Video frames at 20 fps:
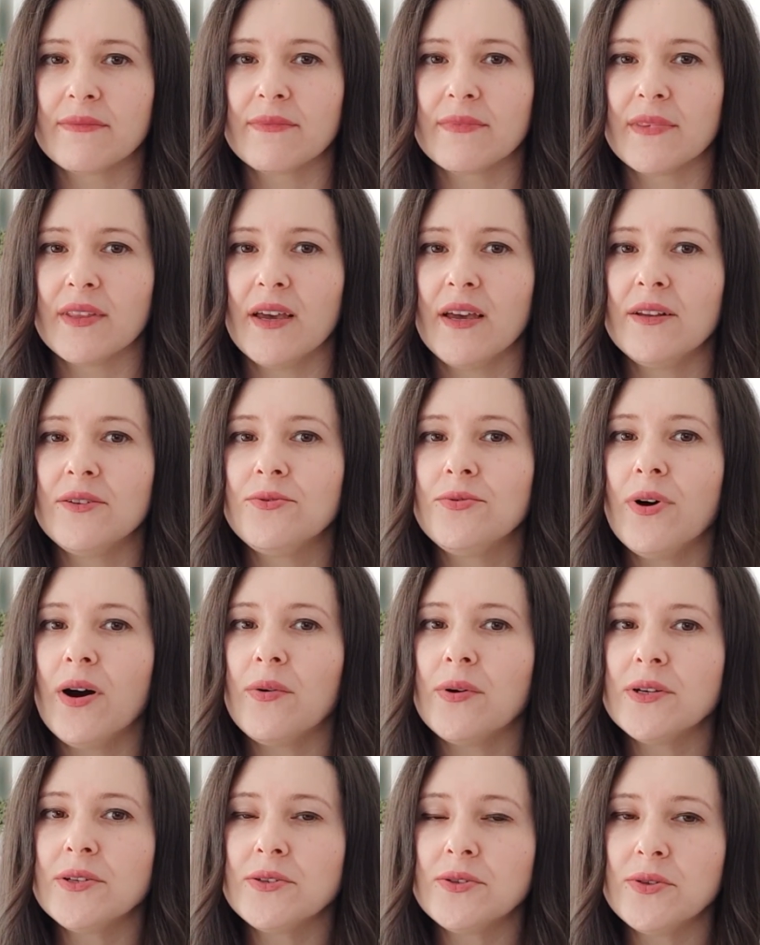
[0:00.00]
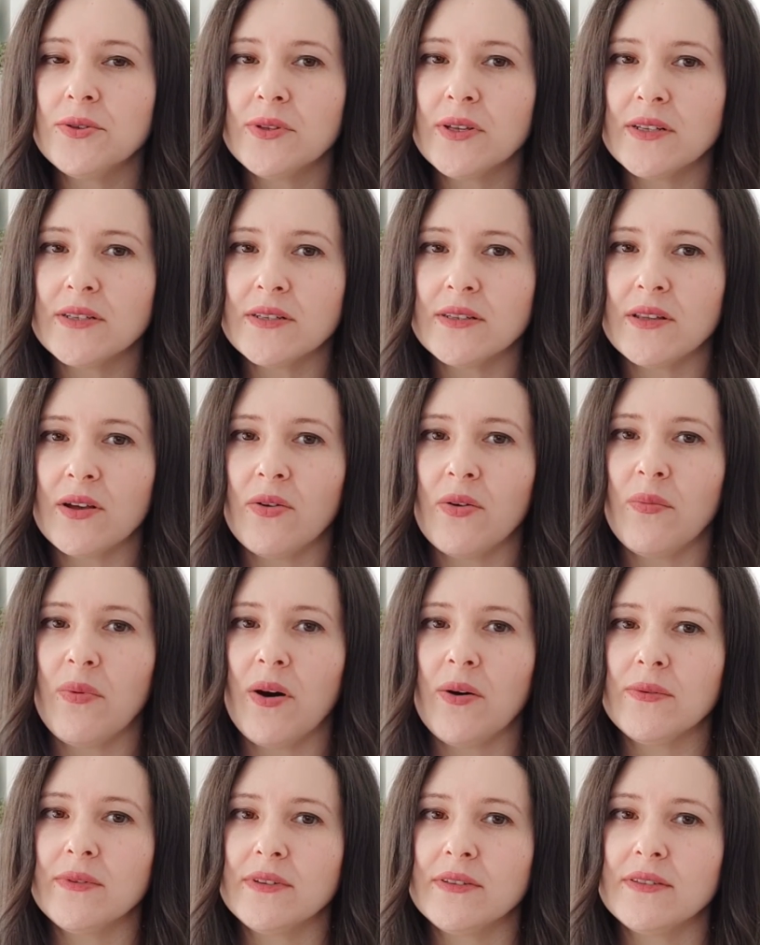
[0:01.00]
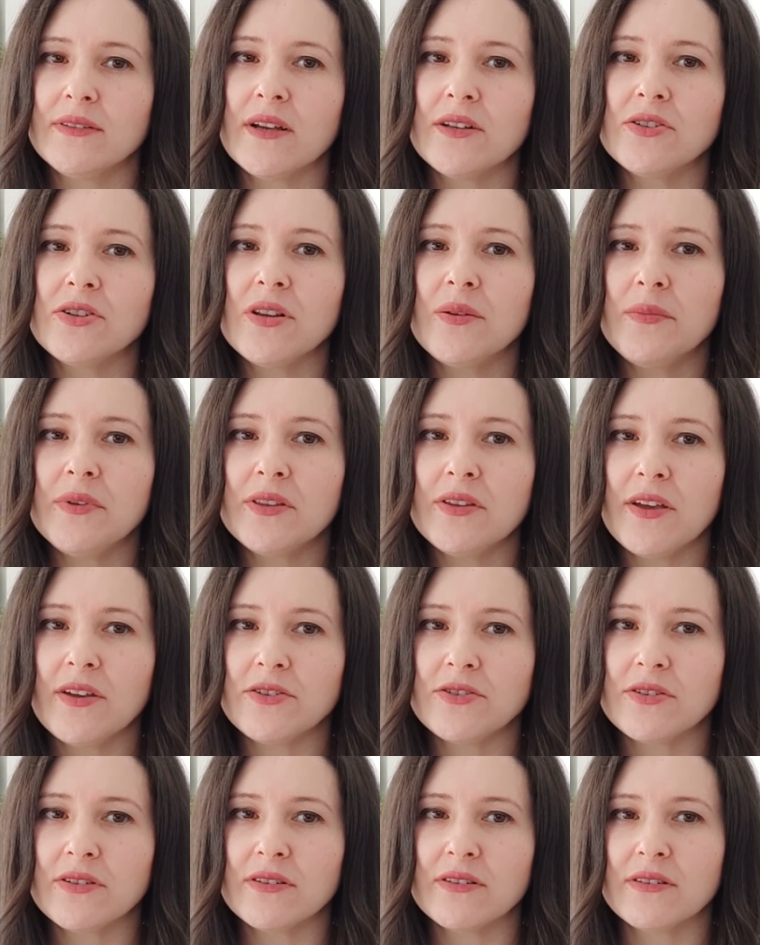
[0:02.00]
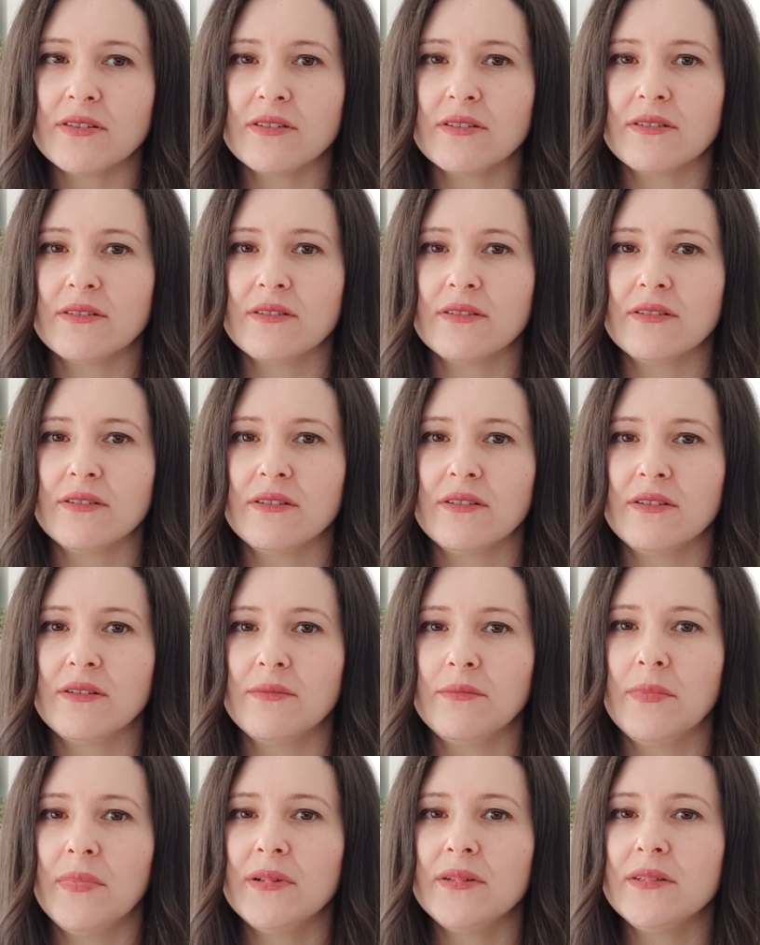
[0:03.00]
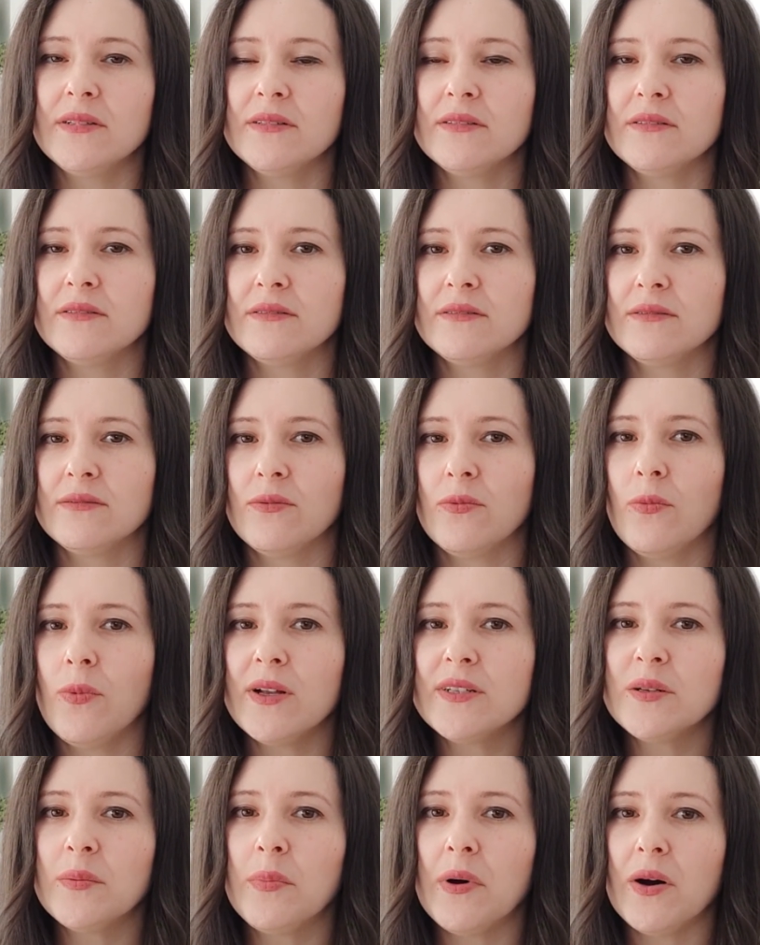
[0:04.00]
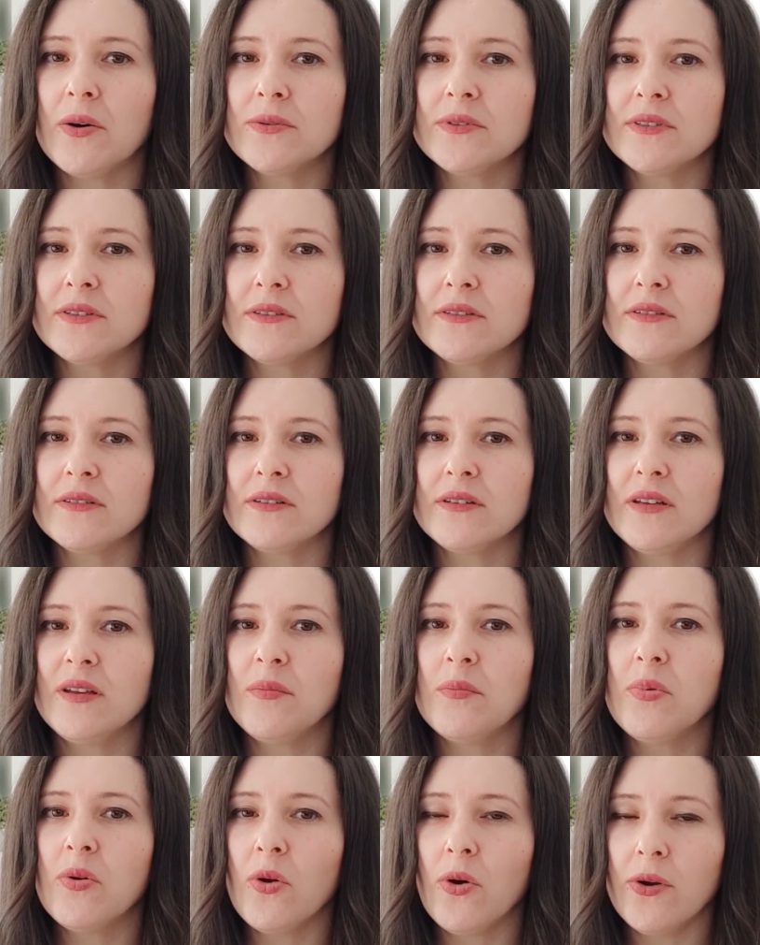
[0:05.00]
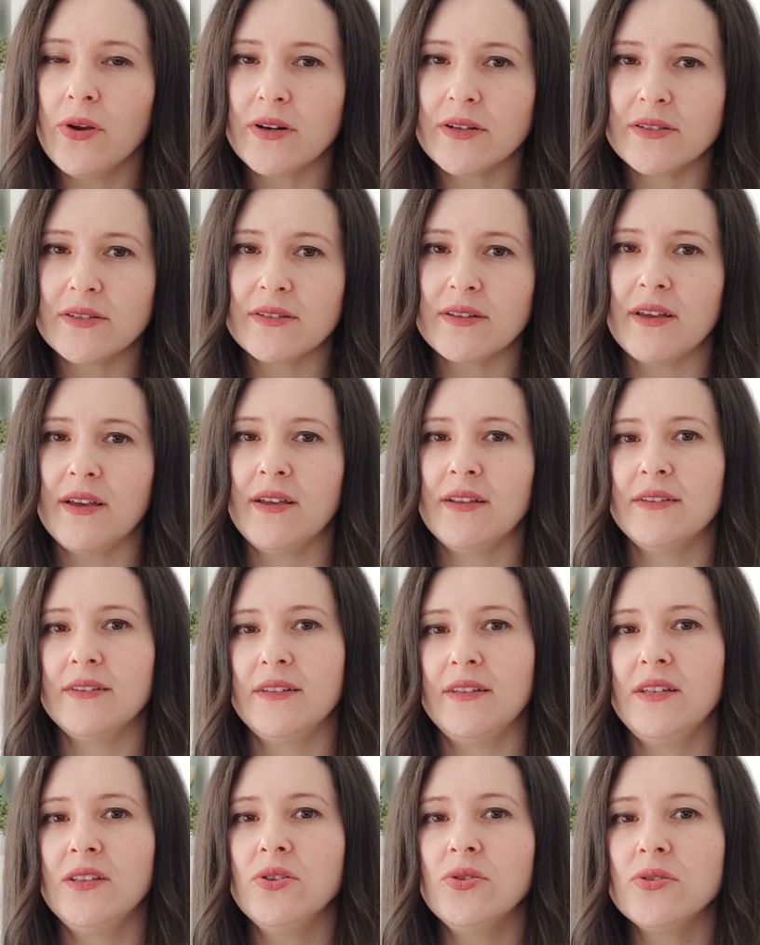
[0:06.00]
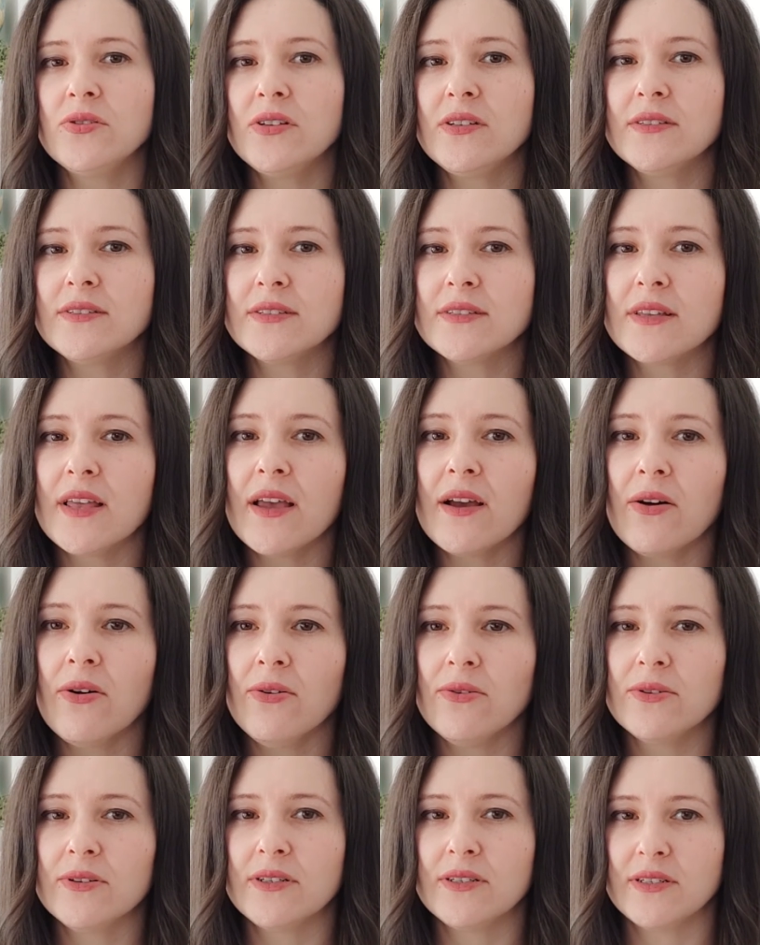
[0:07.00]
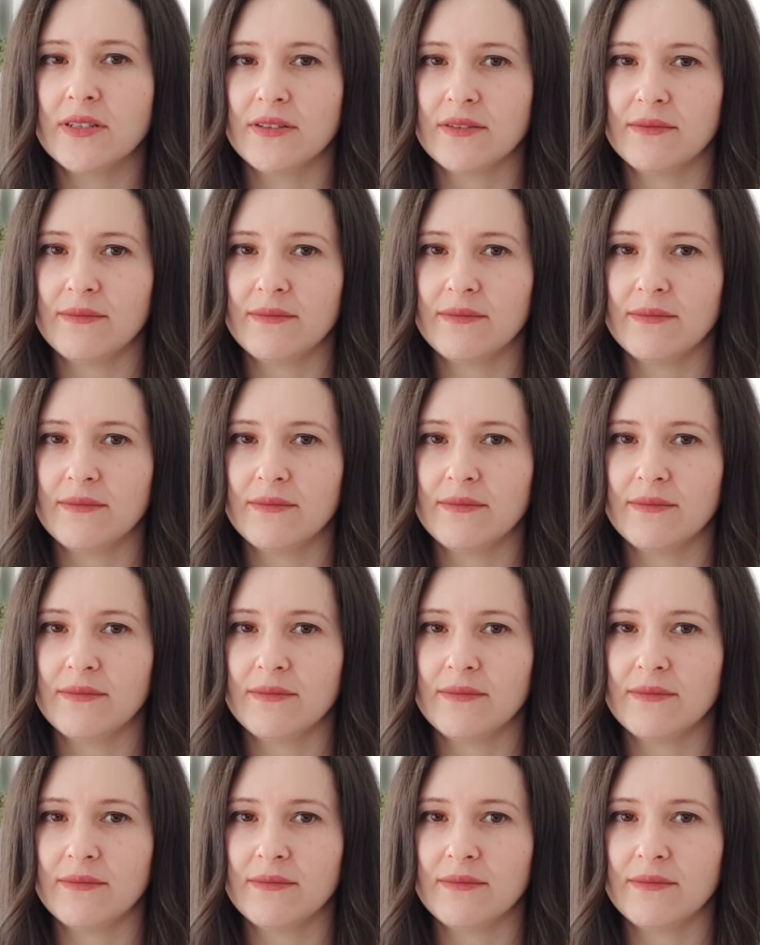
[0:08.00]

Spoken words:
And do our students know about such limitations? But what about employers and industry stakeholders?